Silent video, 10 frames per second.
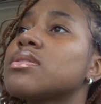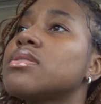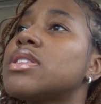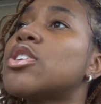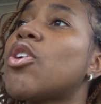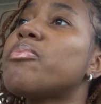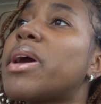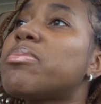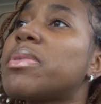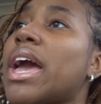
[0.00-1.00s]
They don't
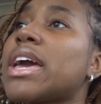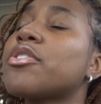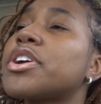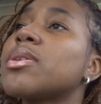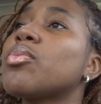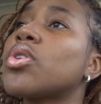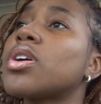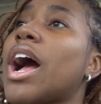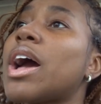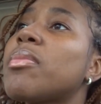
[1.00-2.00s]
make me angry anymore.
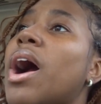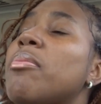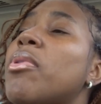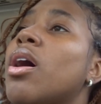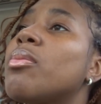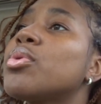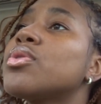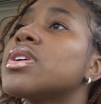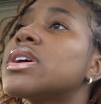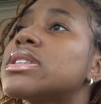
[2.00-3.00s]
I'm
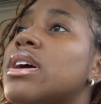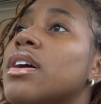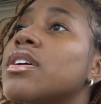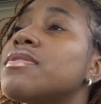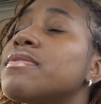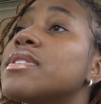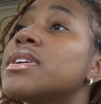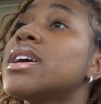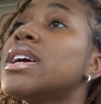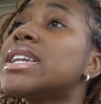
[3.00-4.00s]
humble enough,
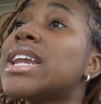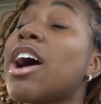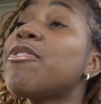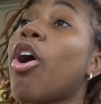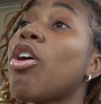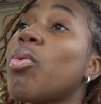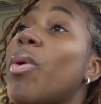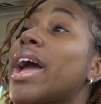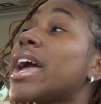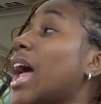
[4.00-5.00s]
not all the
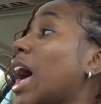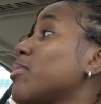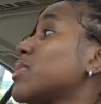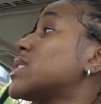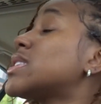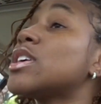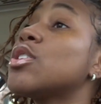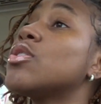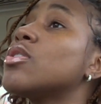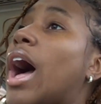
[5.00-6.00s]
way.
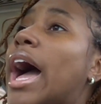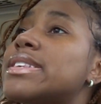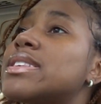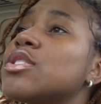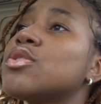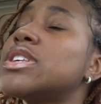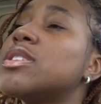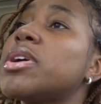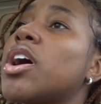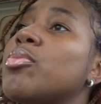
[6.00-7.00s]
I still need to
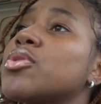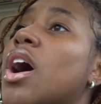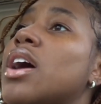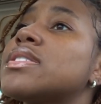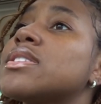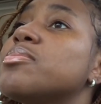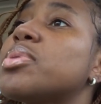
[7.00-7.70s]
be humbled constantly.